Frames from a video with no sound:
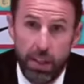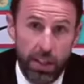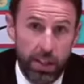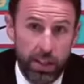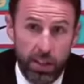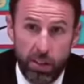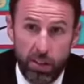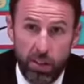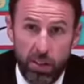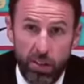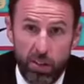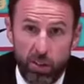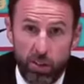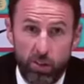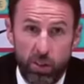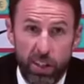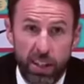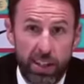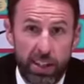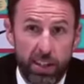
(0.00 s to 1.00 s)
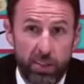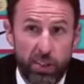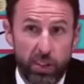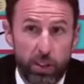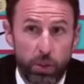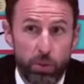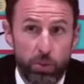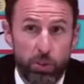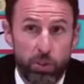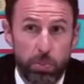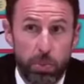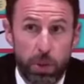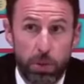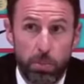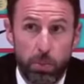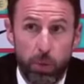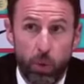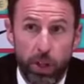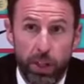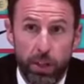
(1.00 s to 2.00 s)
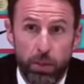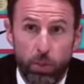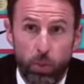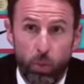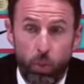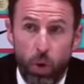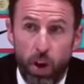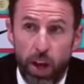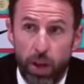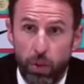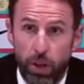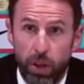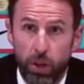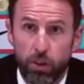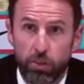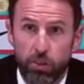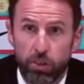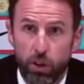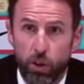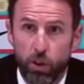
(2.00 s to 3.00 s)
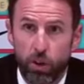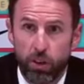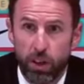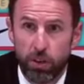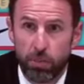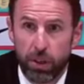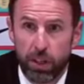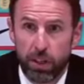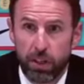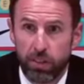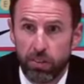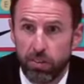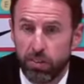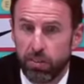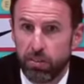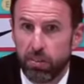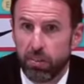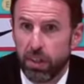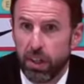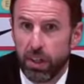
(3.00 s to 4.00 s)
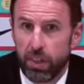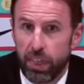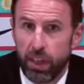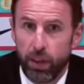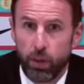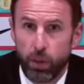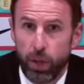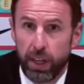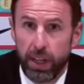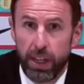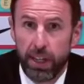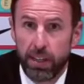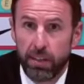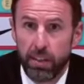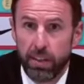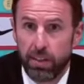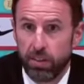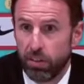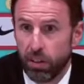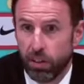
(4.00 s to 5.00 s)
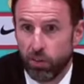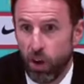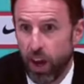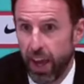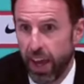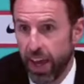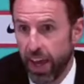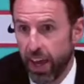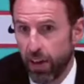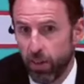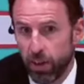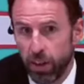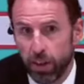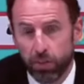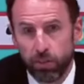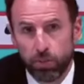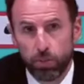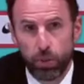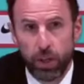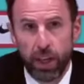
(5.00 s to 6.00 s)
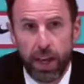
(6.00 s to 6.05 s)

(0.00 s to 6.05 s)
Yeah, look, really difficult to pinpoint why we're not scoring, because I think we're getting into the right areas.